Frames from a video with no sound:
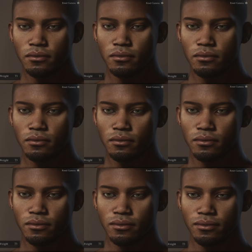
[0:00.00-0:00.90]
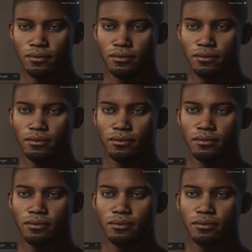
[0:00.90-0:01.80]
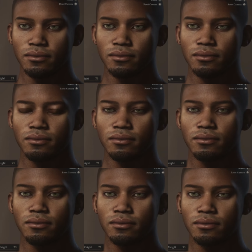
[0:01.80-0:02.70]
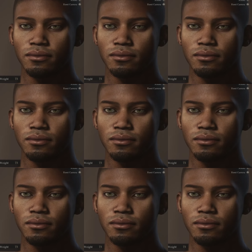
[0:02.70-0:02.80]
No one is speaking in this clip.